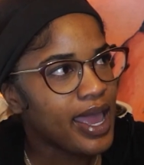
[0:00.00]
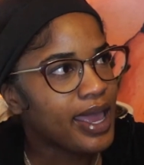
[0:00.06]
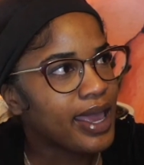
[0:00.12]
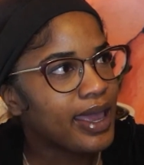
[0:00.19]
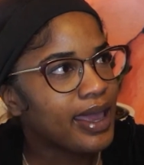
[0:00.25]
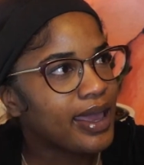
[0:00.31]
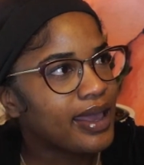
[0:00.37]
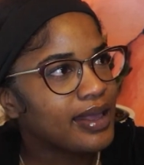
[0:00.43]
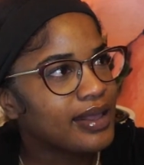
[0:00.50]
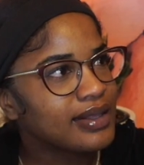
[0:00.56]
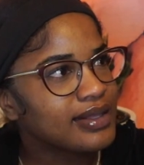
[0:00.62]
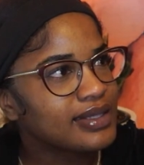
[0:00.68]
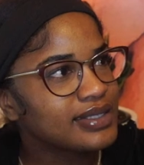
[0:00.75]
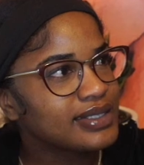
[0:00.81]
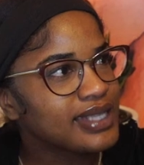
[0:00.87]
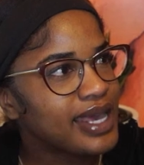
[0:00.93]

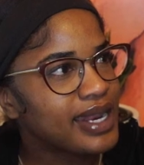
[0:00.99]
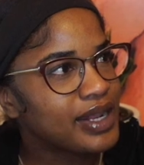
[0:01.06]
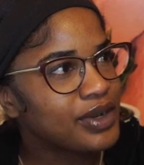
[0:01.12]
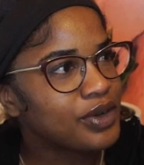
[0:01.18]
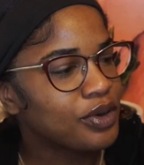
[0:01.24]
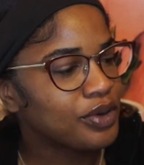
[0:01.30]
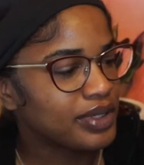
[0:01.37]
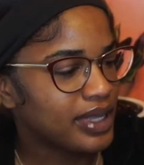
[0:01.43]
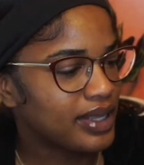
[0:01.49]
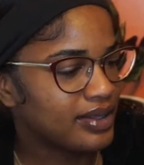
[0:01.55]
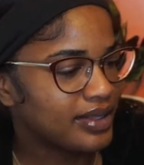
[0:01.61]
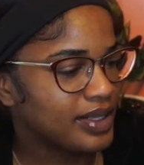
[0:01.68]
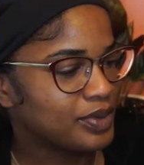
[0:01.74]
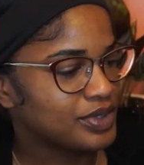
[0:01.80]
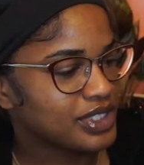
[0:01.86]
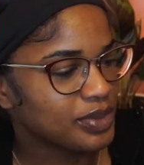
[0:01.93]
And had I known that
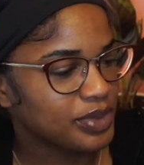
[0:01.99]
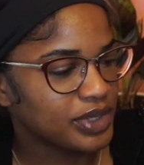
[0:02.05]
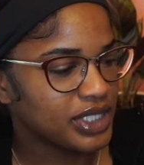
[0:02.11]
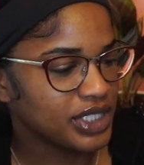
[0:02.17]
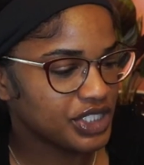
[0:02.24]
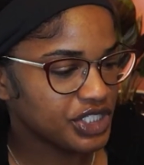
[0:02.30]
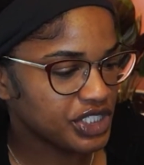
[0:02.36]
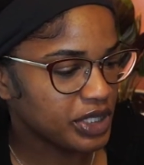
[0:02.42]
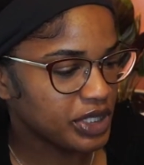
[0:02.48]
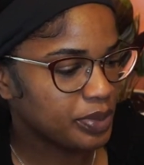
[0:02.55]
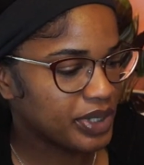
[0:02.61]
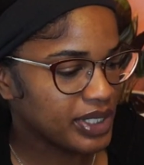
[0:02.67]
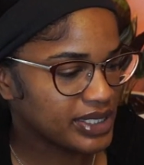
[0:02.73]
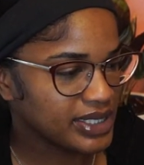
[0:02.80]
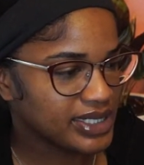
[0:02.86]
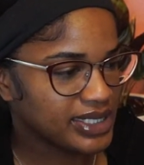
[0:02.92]
it was going to be this cheap
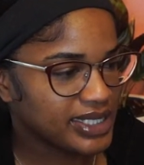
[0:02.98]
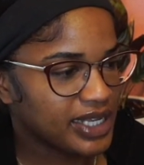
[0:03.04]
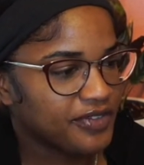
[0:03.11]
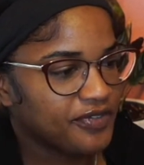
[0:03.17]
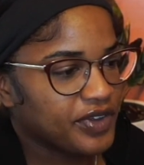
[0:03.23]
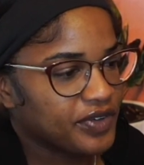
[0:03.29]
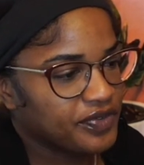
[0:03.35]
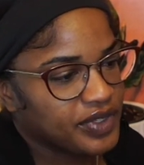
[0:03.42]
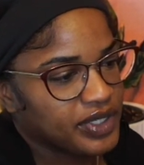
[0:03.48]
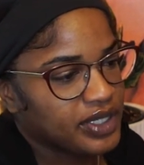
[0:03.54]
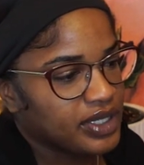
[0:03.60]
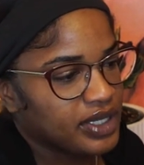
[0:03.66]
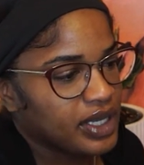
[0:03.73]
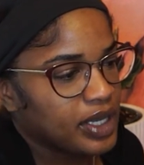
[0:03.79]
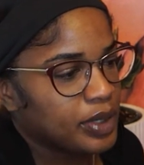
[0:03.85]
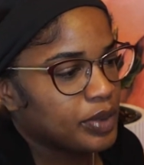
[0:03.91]
because it said 50 to
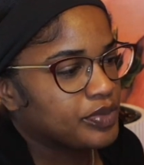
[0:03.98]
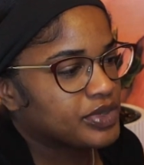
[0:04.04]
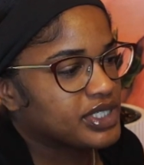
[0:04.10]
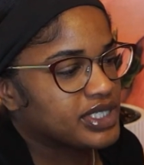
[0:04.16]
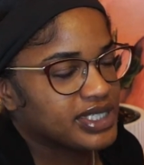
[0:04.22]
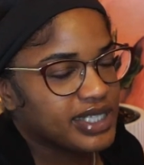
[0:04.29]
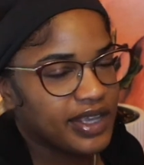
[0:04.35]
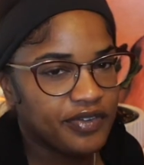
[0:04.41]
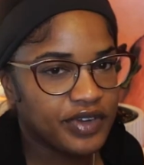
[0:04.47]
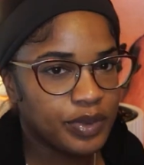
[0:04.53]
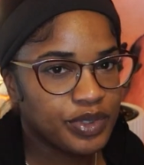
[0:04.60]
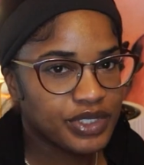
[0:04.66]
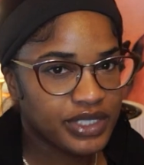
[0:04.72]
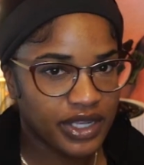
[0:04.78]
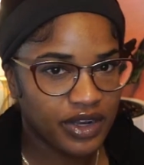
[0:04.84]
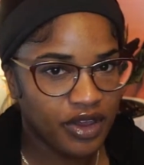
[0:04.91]

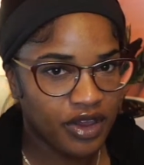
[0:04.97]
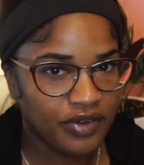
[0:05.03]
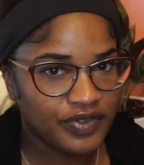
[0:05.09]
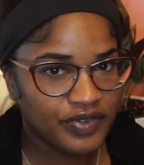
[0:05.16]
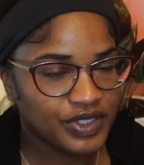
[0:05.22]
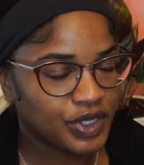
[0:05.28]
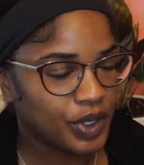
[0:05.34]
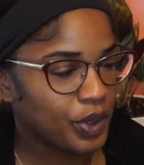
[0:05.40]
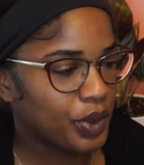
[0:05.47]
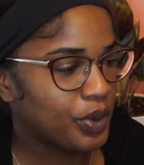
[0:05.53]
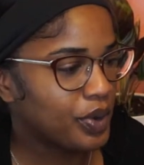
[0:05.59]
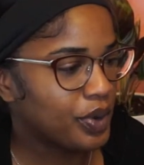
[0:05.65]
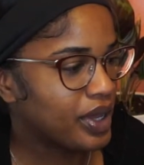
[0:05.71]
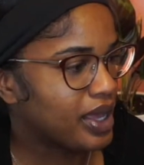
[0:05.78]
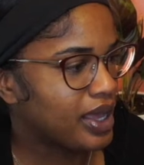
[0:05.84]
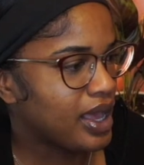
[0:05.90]
70% off.
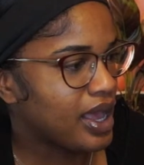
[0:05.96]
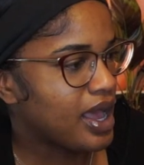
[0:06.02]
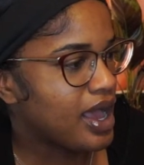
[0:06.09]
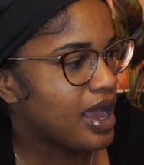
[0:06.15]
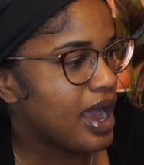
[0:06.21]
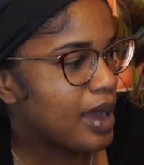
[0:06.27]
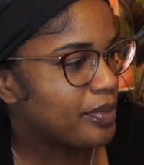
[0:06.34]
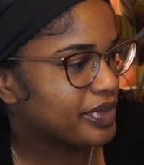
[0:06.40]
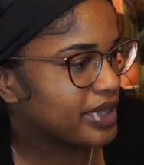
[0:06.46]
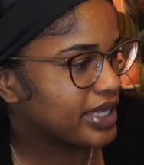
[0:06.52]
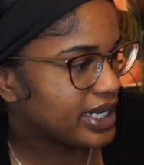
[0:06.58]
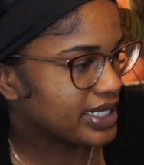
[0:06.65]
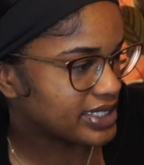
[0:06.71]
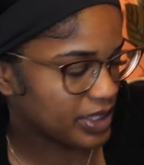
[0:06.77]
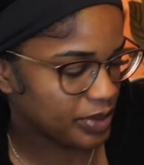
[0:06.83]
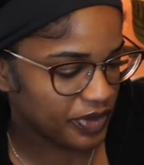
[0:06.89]
So I'm thinking
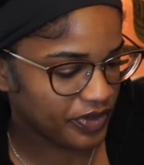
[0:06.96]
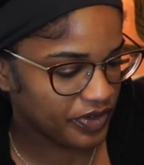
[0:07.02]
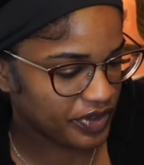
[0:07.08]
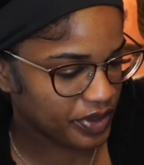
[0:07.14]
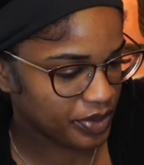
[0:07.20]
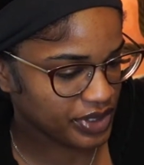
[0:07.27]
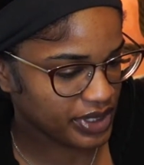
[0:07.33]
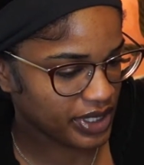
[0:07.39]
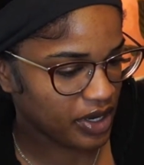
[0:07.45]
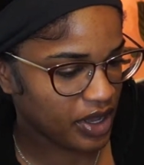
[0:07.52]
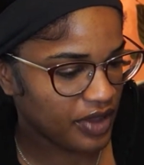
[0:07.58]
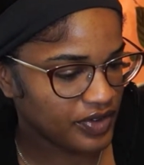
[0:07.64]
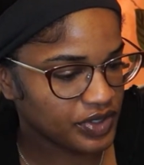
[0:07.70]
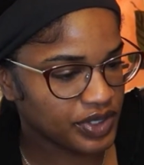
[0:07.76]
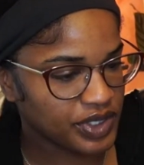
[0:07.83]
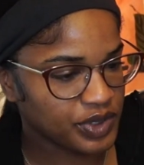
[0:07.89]
it's going to be 50%
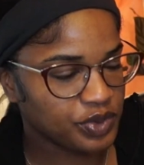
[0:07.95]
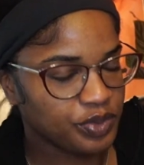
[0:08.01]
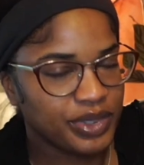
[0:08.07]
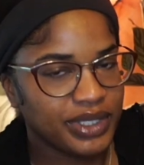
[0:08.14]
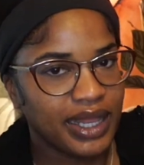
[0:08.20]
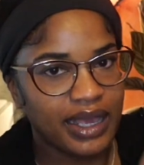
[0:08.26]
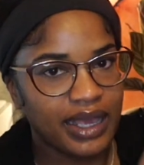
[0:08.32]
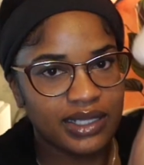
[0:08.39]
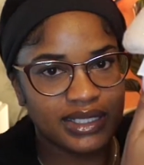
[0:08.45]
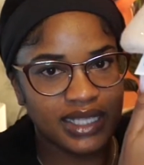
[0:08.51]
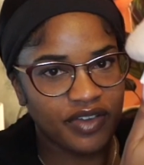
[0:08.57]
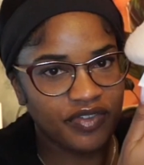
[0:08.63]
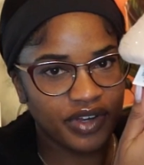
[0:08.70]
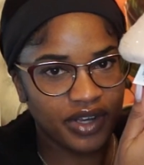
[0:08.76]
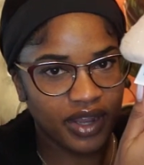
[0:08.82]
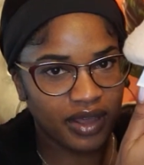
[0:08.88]
off. So this would be like
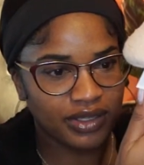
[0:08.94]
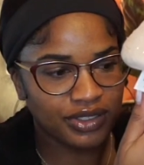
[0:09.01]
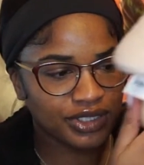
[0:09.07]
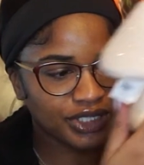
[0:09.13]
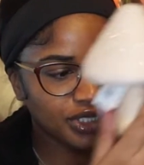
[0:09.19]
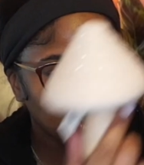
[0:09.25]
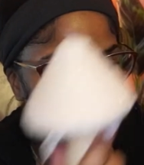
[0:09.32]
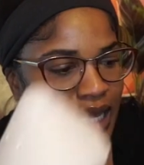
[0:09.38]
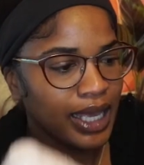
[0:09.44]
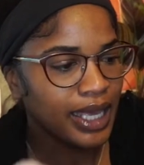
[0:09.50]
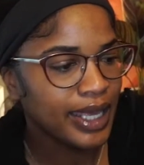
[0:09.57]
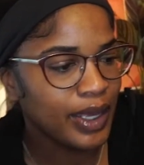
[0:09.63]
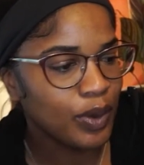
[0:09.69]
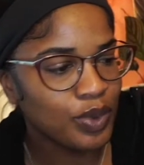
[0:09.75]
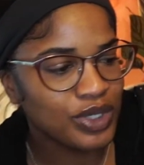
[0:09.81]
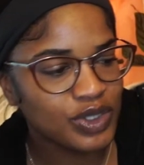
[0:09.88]
$7.
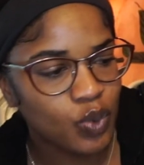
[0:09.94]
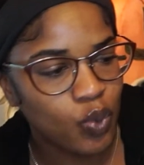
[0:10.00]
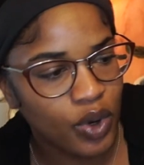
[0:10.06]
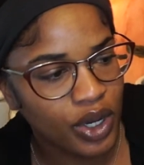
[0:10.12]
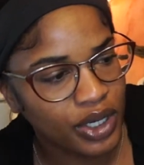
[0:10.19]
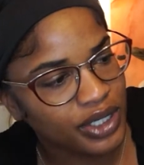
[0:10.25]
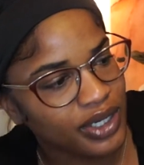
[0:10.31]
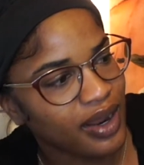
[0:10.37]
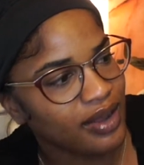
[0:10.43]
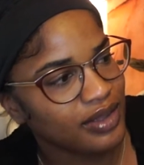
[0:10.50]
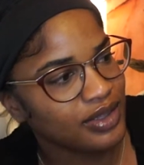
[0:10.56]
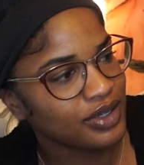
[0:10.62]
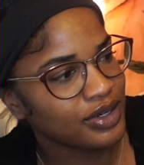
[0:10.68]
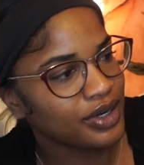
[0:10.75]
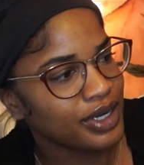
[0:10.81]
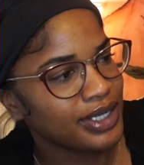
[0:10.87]
It was
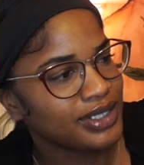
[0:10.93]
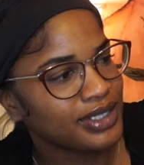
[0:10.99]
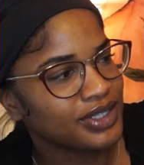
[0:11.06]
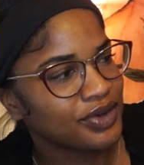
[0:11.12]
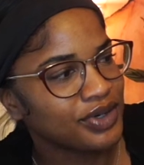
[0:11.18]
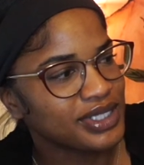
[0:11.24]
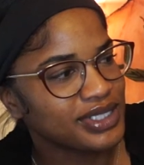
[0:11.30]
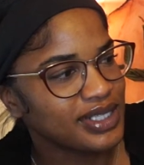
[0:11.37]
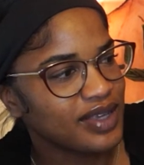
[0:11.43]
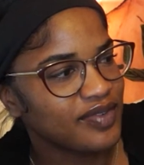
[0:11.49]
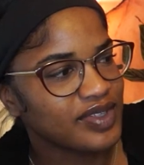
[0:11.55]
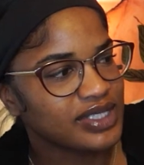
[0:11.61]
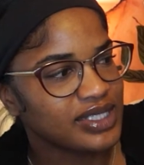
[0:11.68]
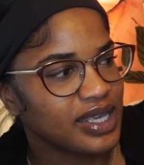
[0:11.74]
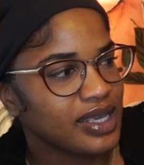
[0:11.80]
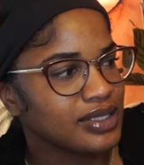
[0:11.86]

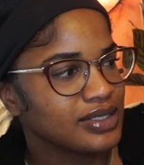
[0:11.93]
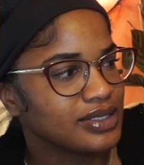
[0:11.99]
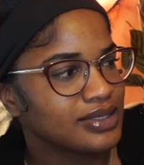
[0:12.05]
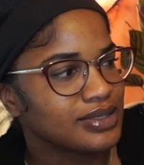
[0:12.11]
$1.37.